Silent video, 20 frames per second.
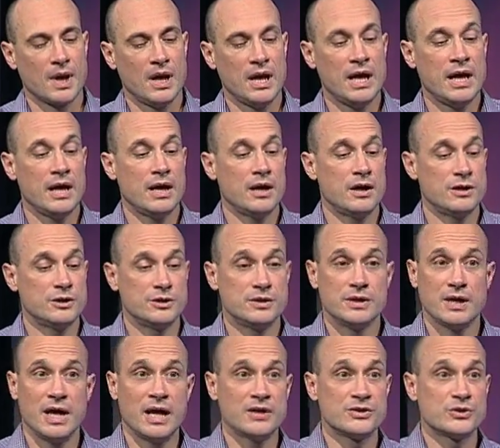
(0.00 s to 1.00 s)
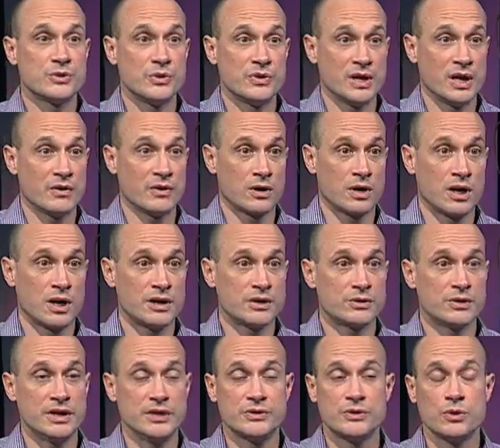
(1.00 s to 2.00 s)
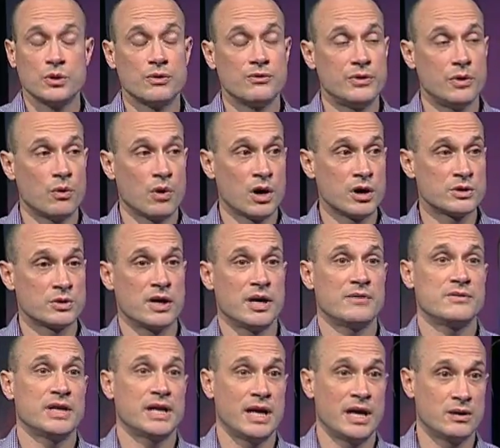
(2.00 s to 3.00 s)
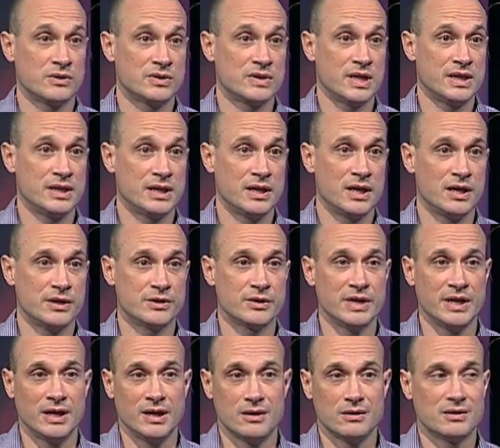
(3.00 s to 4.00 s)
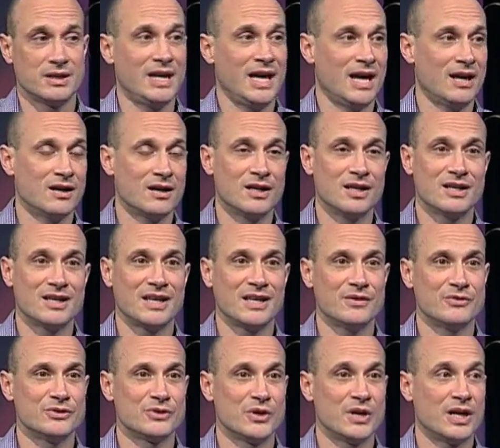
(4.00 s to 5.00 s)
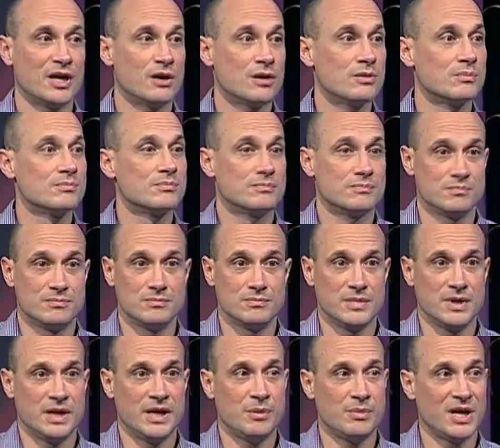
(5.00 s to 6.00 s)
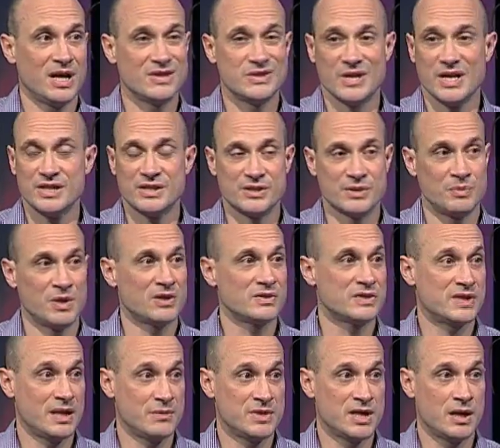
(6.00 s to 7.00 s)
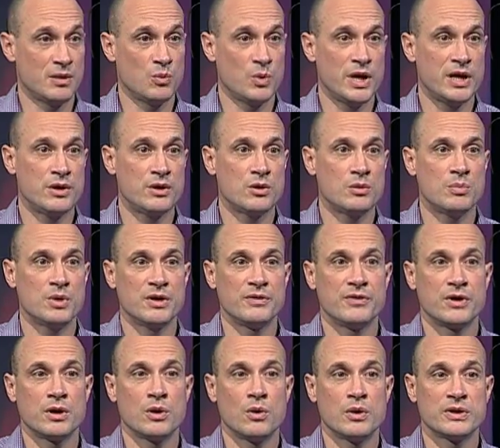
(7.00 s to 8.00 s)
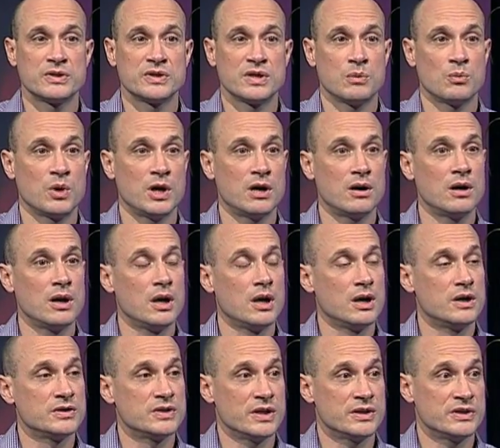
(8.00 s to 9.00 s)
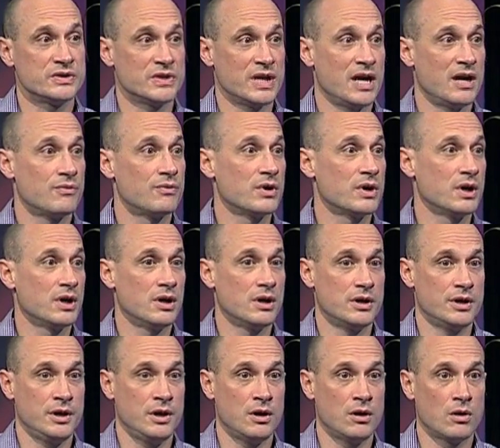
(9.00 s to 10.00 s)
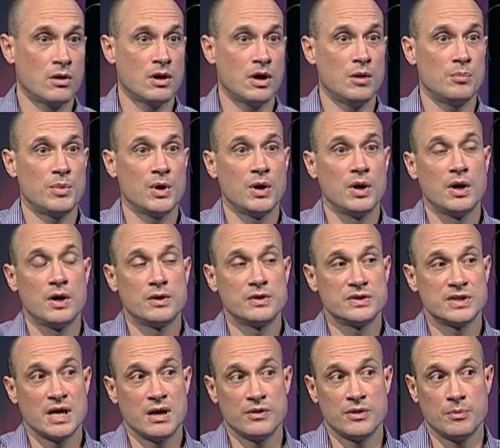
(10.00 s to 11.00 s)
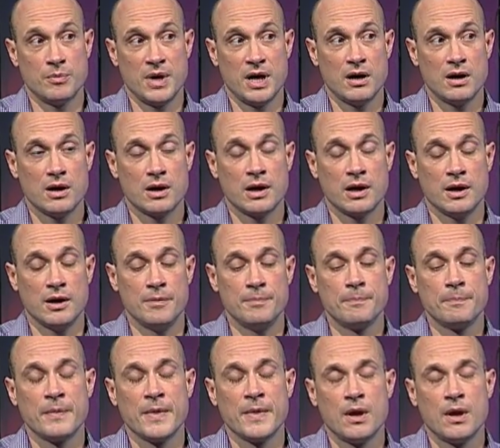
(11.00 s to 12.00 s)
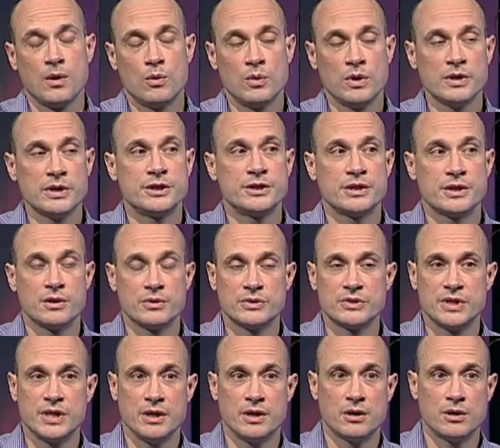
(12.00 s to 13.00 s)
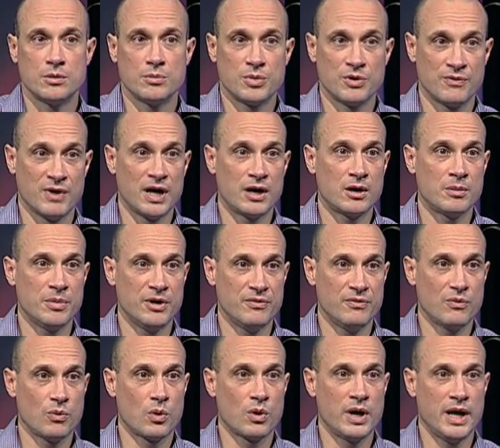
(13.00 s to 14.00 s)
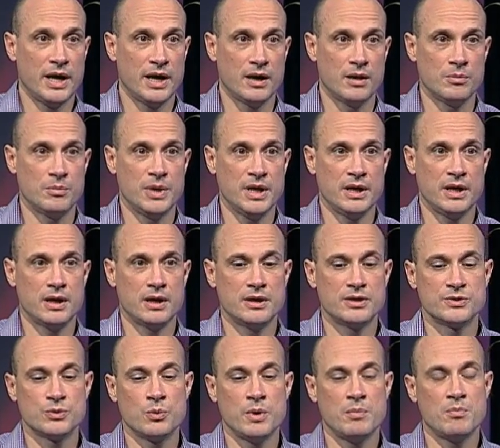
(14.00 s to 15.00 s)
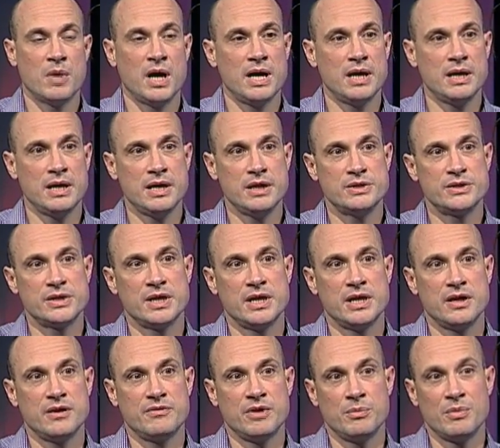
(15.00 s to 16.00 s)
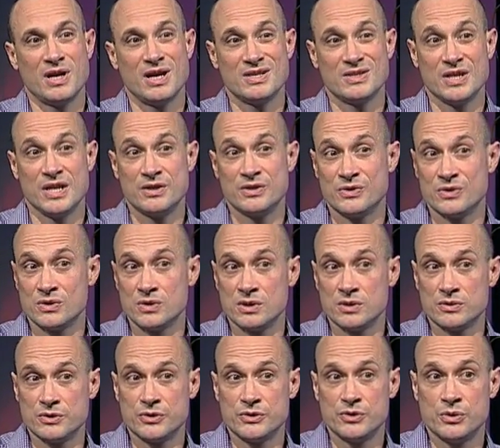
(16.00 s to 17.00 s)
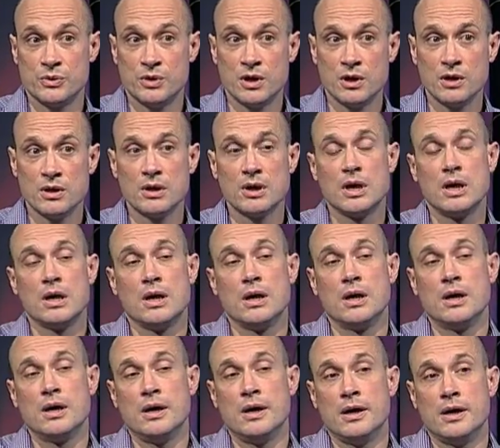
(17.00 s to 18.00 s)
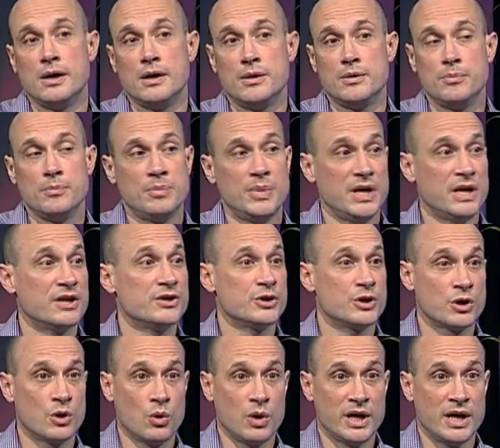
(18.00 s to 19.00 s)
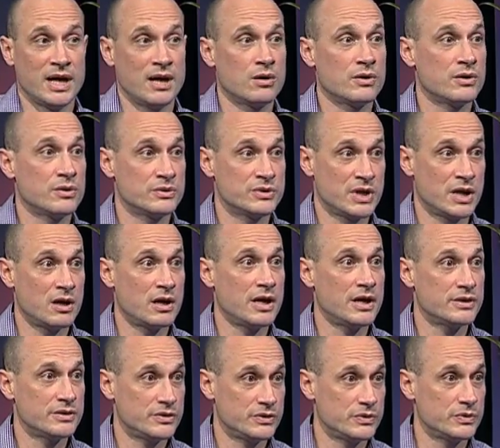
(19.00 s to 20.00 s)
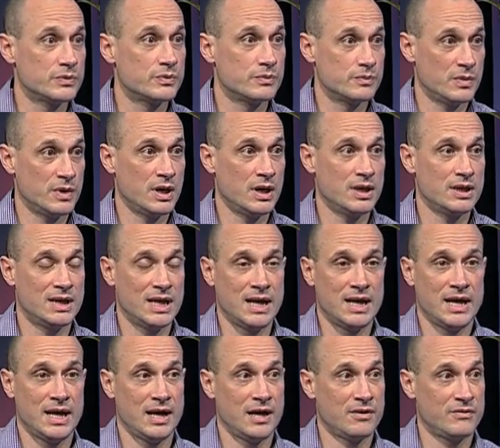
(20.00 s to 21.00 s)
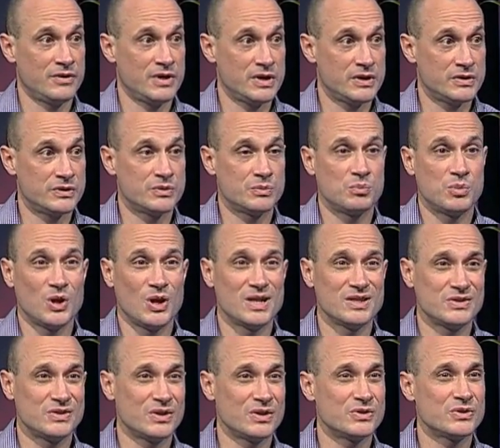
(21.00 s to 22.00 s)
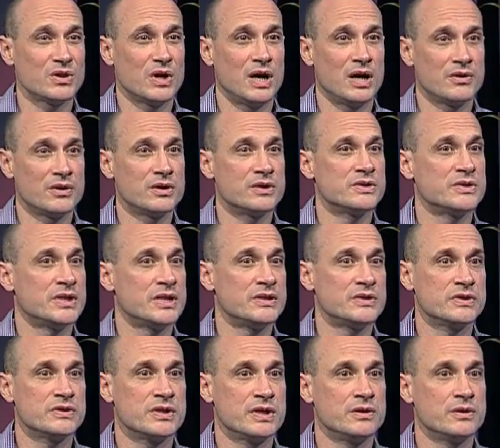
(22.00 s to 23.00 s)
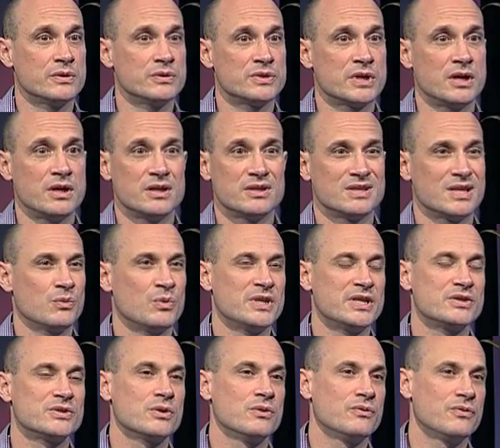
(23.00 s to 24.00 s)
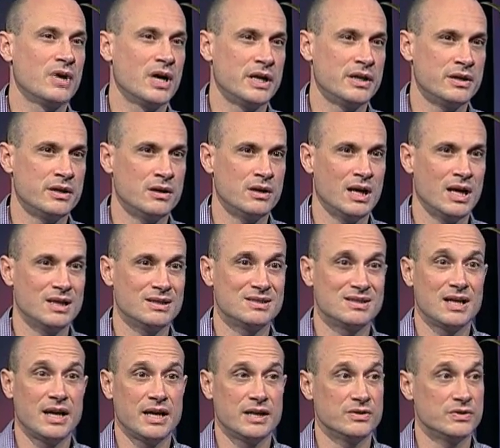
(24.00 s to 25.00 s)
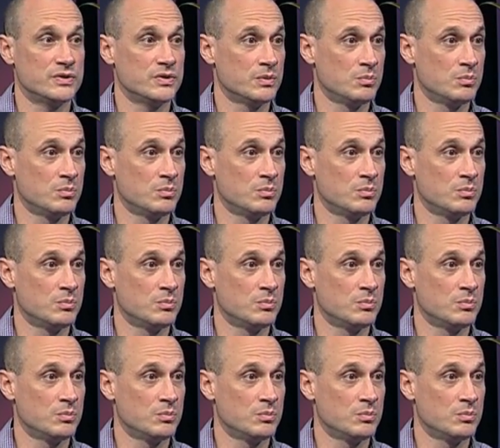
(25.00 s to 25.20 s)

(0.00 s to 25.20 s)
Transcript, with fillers: and as do the other countries. So if you are traveling outside the country, now Canada gives their immunizations about the same time we do, but if you're going somewhere such as Africa, Europe, South America, really you should go see your provider beforehand because we might need to give immunizations a little sooner uh, because you're going down to those areas uh, that have these. Plus, there's other diseases in those areas that we just don't find in the United States